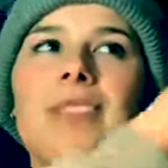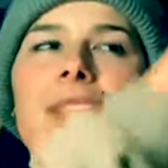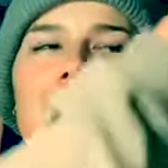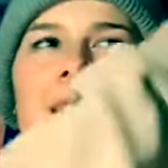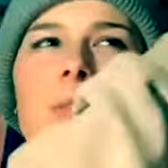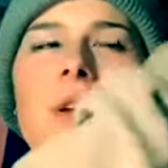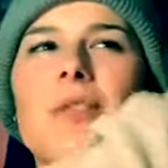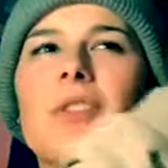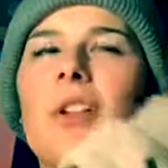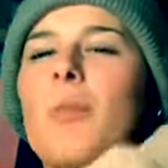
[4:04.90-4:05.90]
That's why
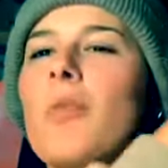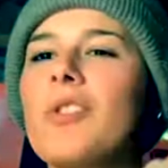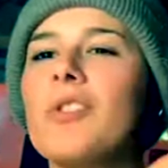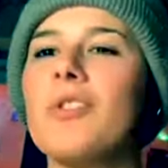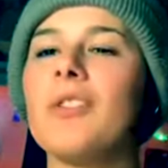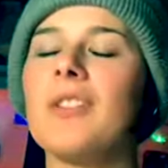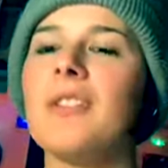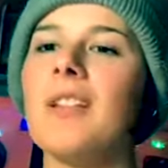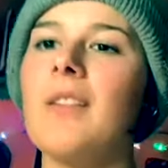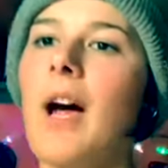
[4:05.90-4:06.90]
there was a lot of moisture
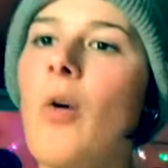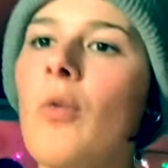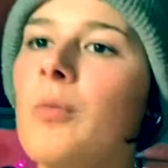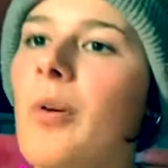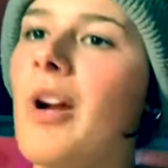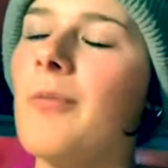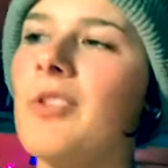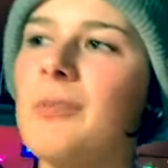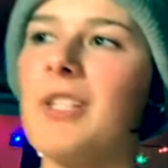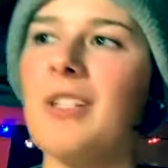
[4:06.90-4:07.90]
in that old primer,
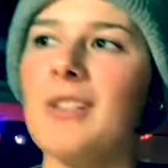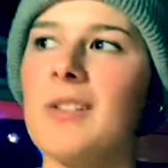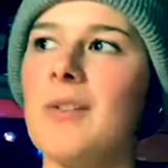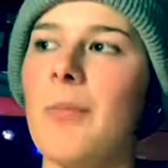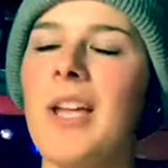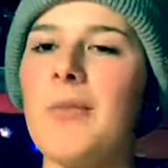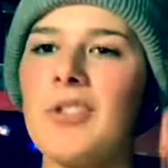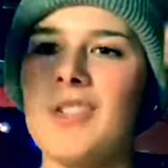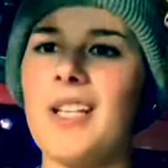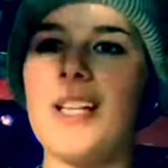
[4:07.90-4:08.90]
is because the paint would
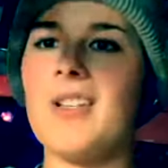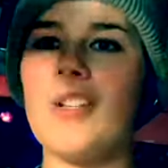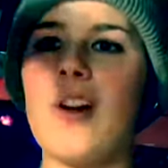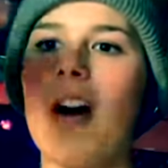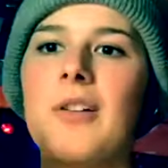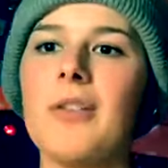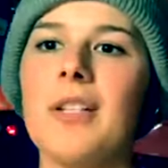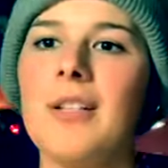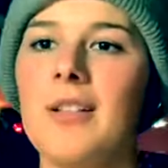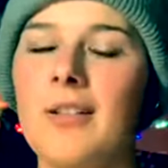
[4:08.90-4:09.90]
just get in the concrete,